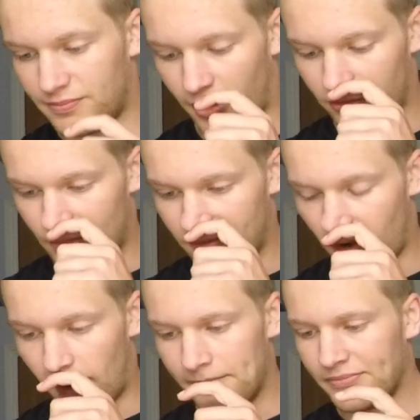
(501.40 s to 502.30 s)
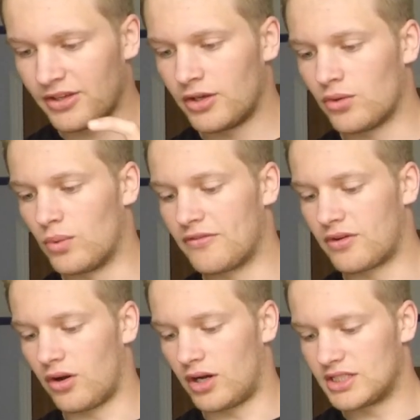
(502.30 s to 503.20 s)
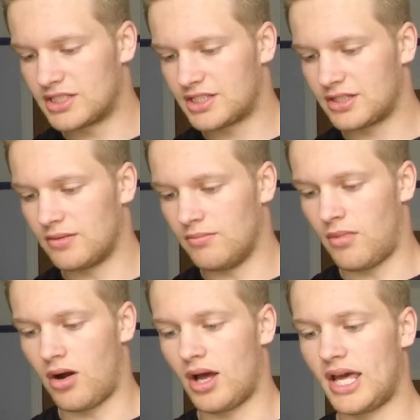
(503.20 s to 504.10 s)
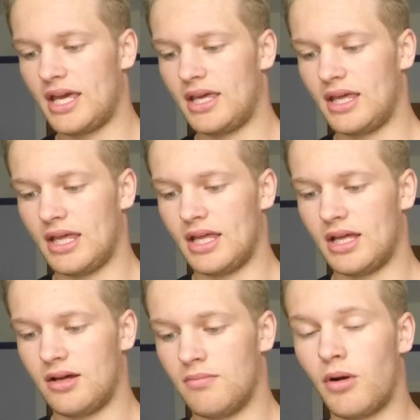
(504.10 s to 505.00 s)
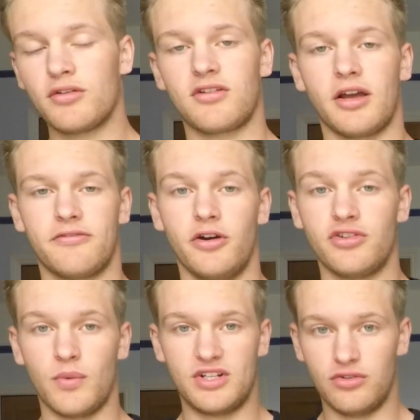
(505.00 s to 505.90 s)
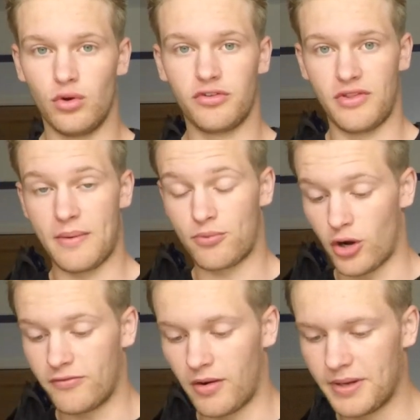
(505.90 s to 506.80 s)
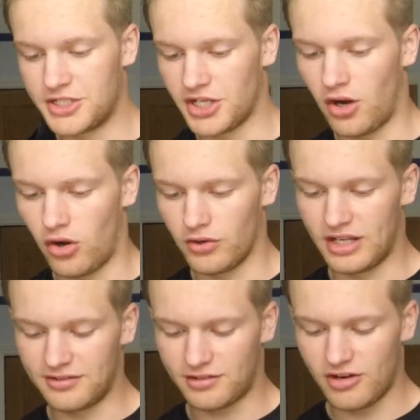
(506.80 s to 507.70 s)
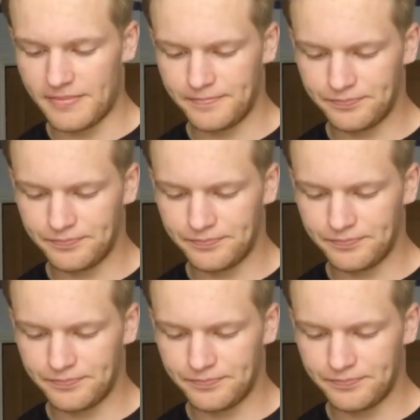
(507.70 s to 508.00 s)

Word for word: post we've got, we've got my most liked photo, which is also their profile picture on Instagram.